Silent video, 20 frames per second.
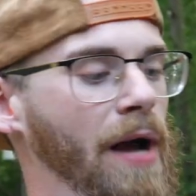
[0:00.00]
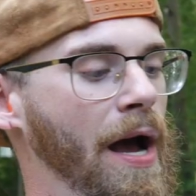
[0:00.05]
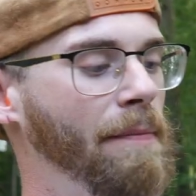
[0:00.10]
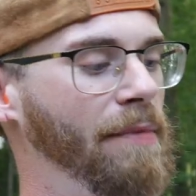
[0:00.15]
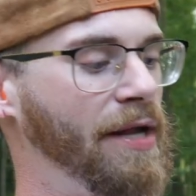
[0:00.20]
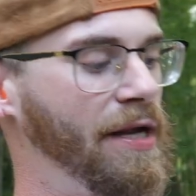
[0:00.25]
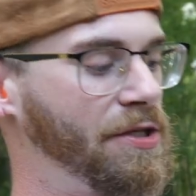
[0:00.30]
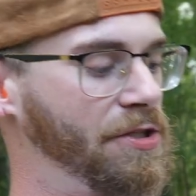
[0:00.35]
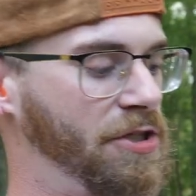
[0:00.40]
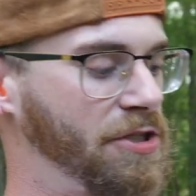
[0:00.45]
I
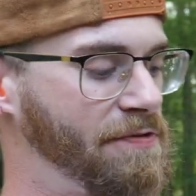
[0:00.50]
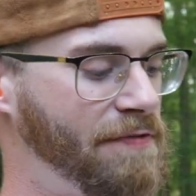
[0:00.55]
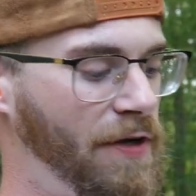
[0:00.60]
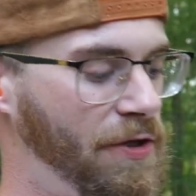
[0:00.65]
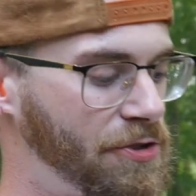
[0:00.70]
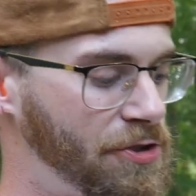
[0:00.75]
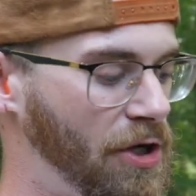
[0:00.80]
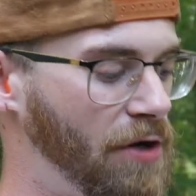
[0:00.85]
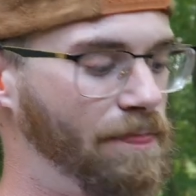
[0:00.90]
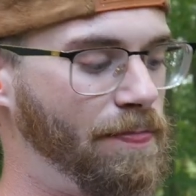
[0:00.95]
mean, it just
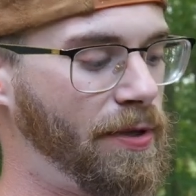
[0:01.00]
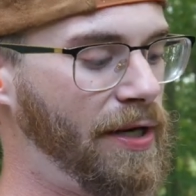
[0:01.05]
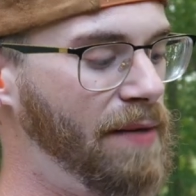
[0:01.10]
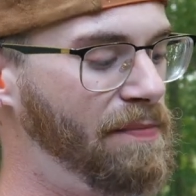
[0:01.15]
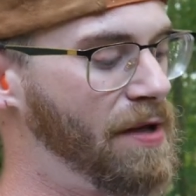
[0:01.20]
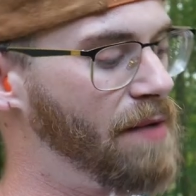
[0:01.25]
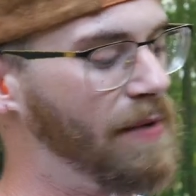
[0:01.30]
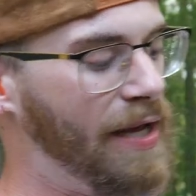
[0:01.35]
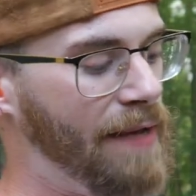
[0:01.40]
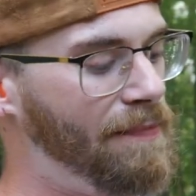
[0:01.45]
feels so
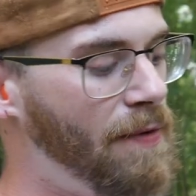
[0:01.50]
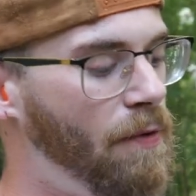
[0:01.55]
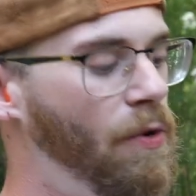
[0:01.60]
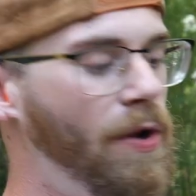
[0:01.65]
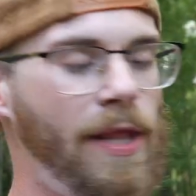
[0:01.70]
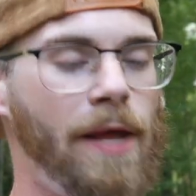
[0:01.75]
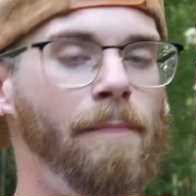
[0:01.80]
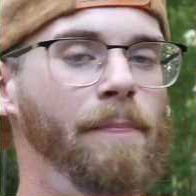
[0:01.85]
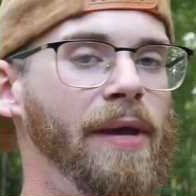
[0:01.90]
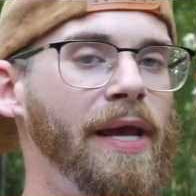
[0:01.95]
premium, even
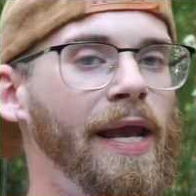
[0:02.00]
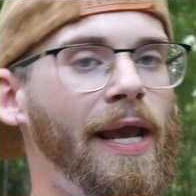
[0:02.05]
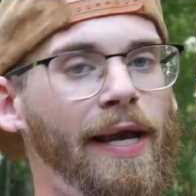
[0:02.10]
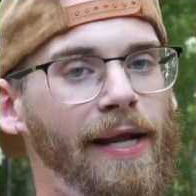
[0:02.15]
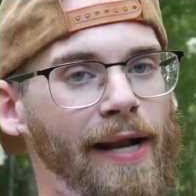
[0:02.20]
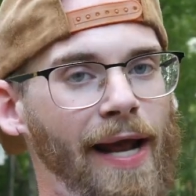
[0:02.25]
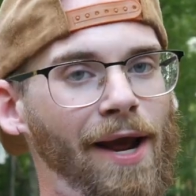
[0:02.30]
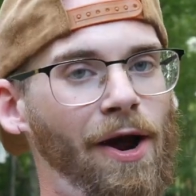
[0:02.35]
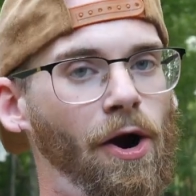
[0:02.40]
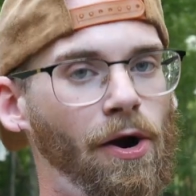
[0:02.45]
with it being
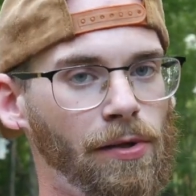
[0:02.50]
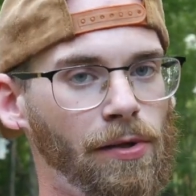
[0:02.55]
an AR